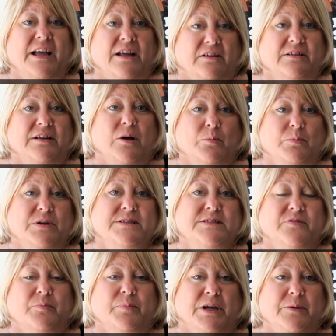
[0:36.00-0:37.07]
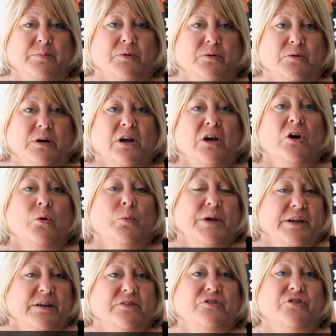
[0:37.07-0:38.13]
out numbers of people, we
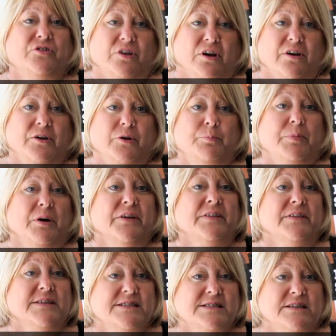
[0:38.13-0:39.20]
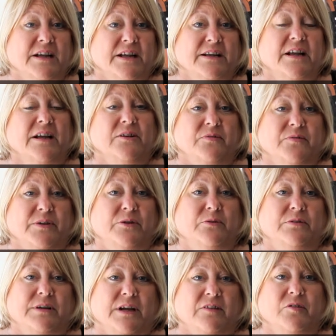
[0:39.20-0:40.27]
can show both the state and
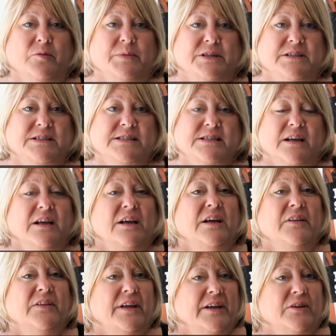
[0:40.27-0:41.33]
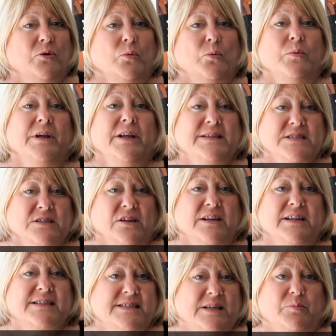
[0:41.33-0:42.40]
federal governments that it's not
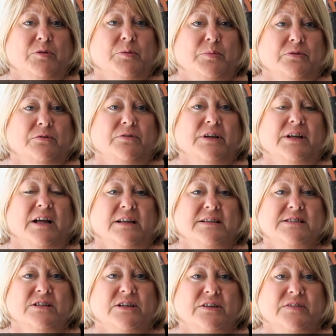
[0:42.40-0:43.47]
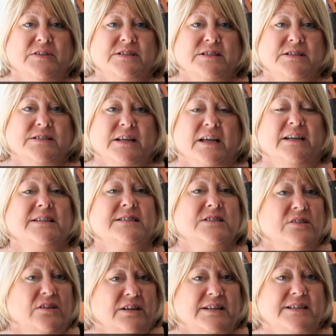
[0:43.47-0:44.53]
acceptable to cut services and it's
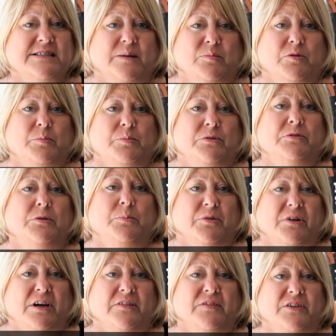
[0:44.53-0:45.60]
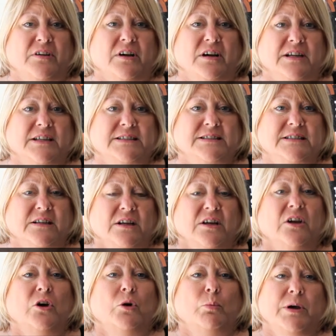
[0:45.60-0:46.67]
not acceptable to privatise.
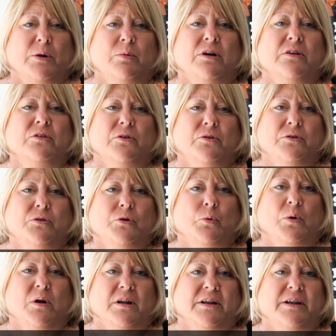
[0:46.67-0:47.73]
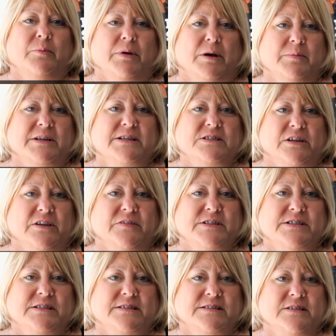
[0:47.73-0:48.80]
We want good quality public
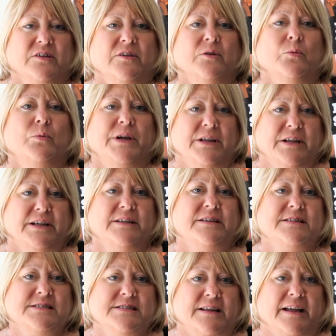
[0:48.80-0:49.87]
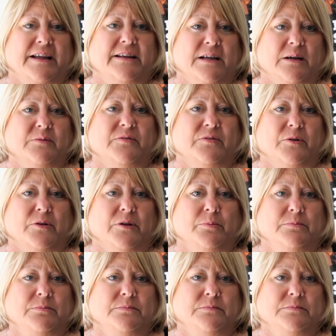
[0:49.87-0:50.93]
services. We need to stand up for
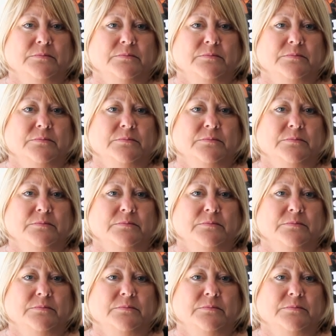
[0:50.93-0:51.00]
them.